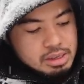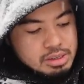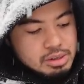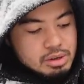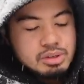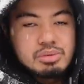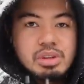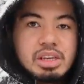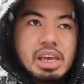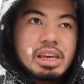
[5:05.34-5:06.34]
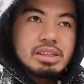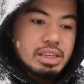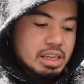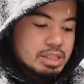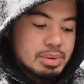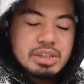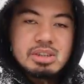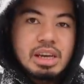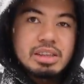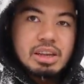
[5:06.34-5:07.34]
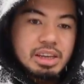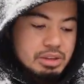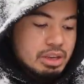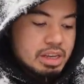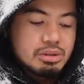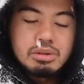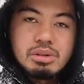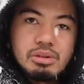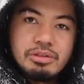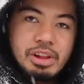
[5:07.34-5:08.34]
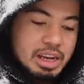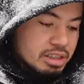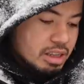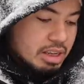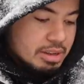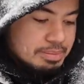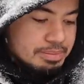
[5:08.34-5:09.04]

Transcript: So it's really handy, especially at night, you get your own little flashlight.